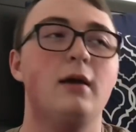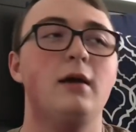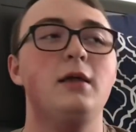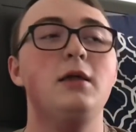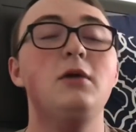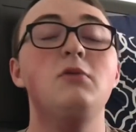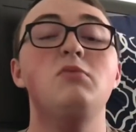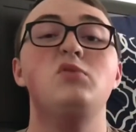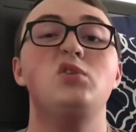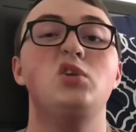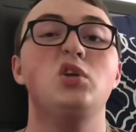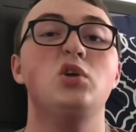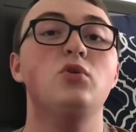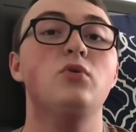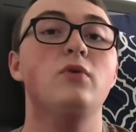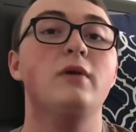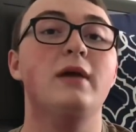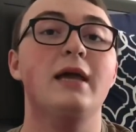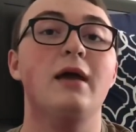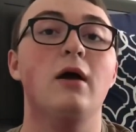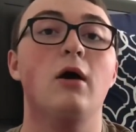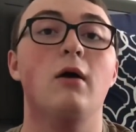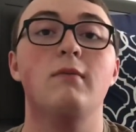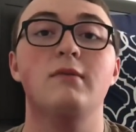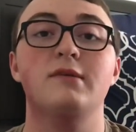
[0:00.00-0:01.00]
you do
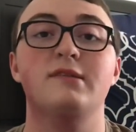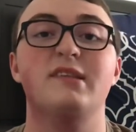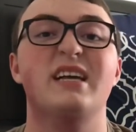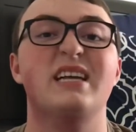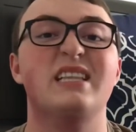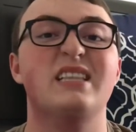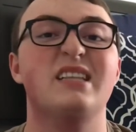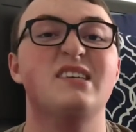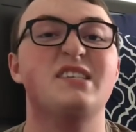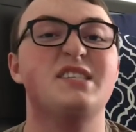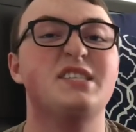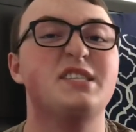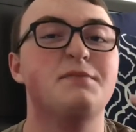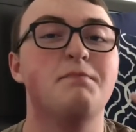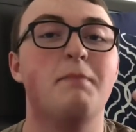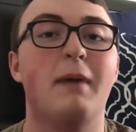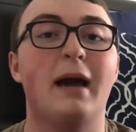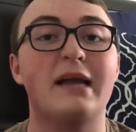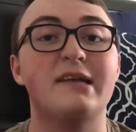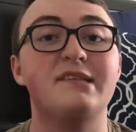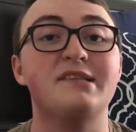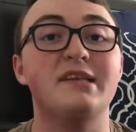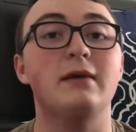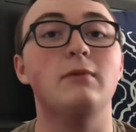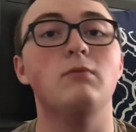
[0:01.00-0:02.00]
get almost like the
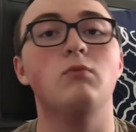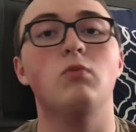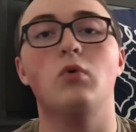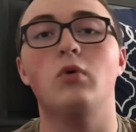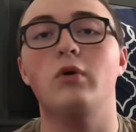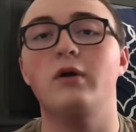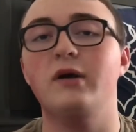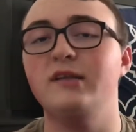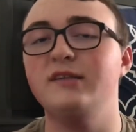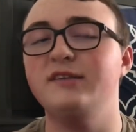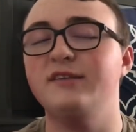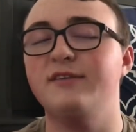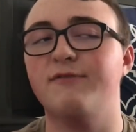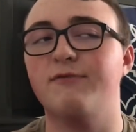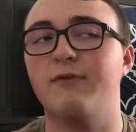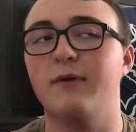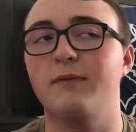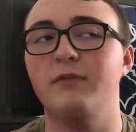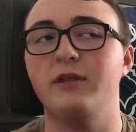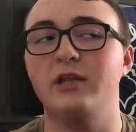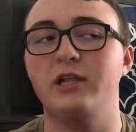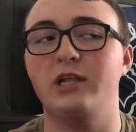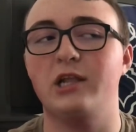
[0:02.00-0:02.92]
spicy woods from the